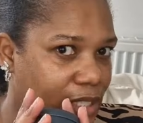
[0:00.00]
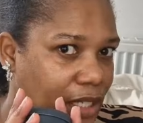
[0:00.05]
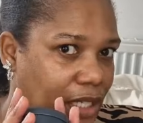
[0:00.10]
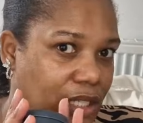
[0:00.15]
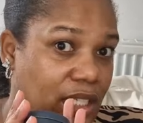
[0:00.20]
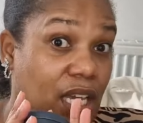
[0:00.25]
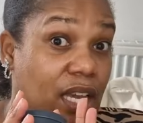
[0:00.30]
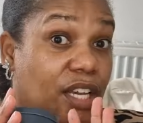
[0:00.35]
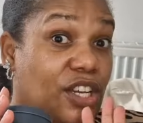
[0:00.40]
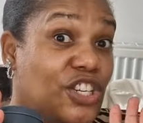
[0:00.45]

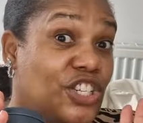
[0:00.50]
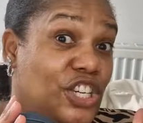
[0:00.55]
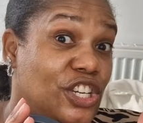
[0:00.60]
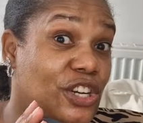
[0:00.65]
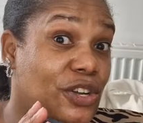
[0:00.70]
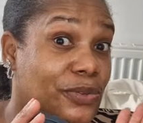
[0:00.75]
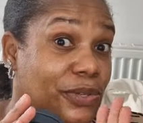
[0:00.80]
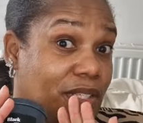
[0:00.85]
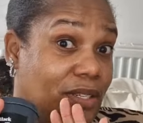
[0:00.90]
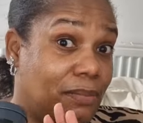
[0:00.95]
yeah, because you
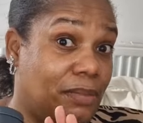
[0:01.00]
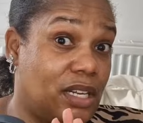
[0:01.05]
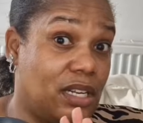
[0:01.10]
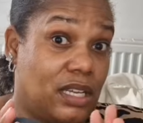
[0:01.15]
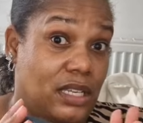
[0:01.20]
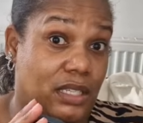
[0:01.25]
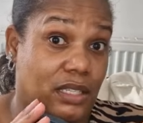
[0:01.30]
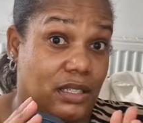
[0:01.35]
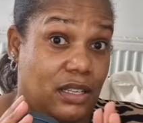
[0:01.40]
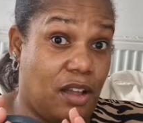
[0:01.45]
know some of
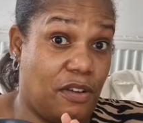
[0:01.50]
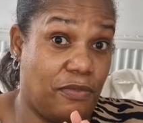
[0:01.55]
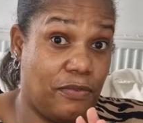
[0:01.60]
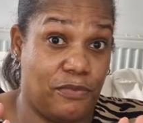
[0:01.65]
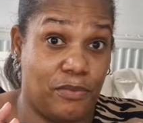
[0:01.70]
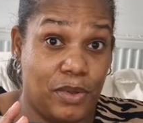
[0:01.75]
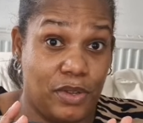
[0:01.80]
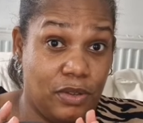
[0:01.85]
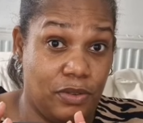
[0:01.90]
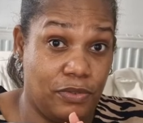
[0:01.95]
their stuff
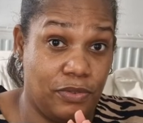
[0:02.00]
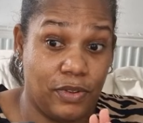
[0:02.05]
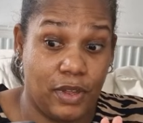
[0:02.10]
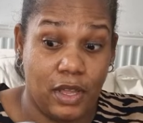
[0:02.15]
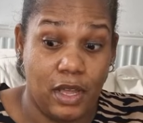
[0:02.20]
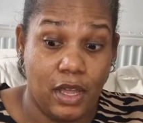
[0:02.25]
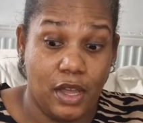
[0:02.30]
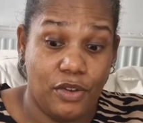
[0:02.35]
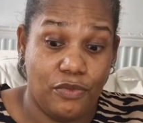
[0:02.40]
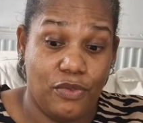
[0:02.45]
move
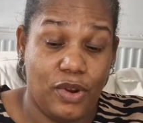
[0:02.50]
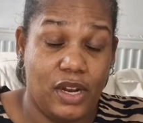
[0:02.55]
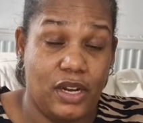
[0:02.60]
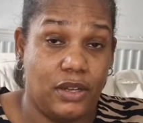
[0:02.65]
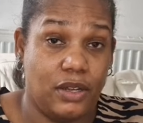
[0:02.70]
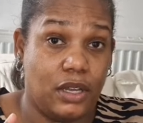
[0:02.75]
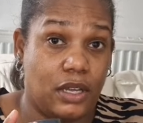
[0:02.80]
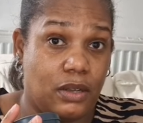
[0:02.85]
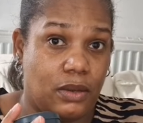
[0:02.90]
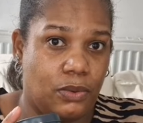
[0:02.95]

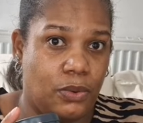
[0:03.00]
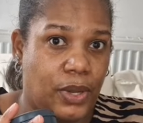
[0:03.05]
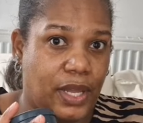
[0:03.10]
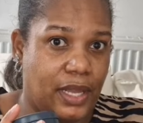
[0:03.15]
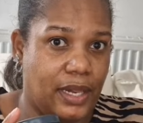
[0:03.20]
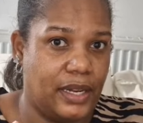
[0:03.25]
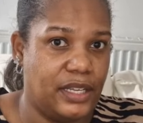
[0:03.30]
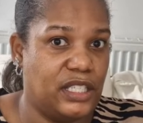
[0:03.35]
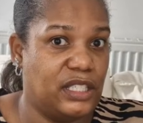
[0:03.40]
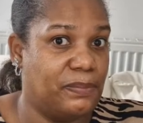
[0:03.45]
really
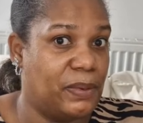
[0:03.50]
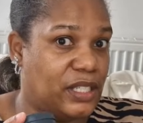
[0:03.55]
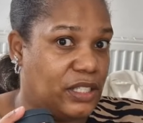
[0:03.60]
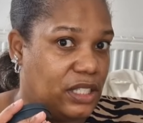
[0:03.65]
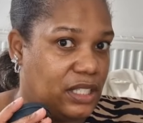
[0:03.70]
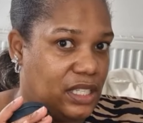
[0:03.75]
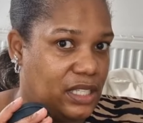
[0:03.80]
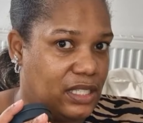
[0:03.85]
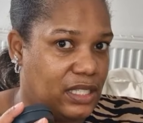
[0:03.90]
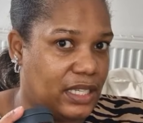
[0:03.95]
quickly,
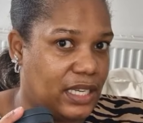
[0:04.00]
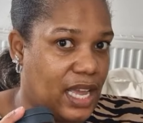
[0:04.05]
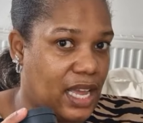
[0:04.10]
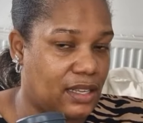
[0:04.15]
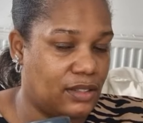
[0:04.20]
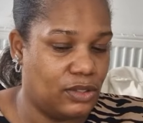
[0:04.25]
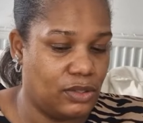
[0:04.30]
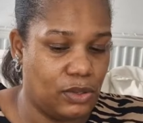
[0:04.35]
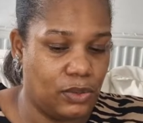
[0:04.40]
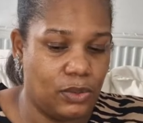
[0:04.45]
especially the
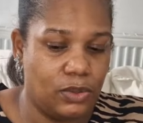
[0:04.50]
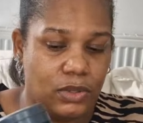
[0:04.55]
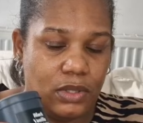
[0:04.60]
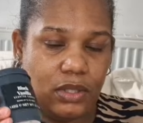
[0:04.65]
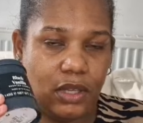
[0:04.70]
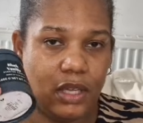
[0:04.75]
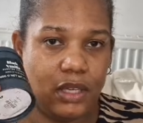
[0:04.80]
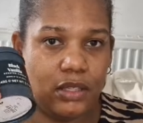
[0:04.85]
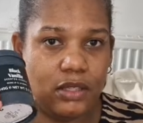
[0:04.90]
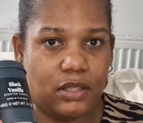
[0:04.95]

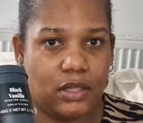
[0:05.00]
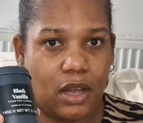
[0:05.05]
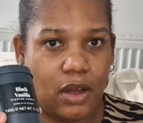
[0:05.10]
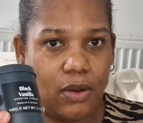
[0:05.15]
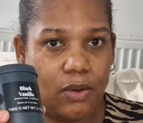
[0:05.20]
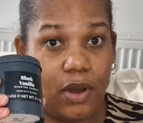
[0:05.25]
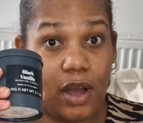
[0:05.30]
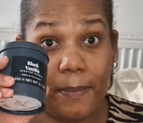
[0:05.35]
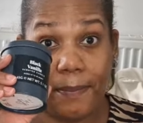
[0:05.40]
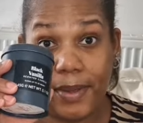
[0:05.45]
candles.
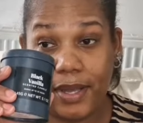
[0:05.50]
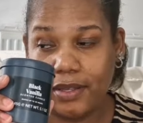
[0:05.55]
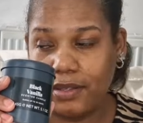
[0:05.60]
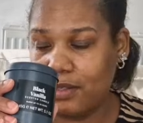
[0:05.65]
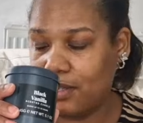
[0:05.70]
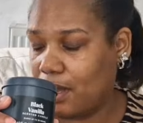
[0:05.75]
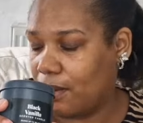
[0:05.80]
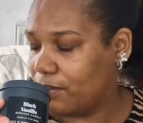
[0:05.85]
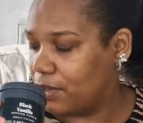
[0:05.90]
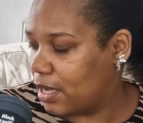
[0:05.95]
So I
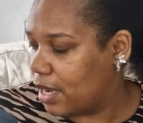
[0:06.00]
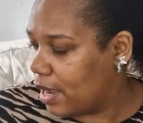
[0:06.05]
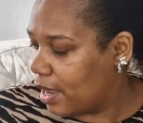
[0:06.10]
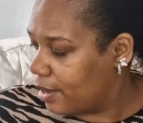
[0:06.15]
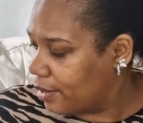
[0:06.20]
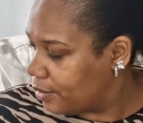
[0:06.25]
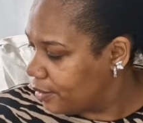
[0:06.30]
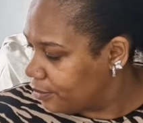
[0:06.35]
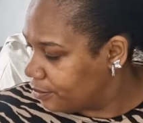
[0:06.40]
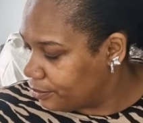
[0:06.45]
picked up
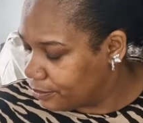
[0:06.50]
that,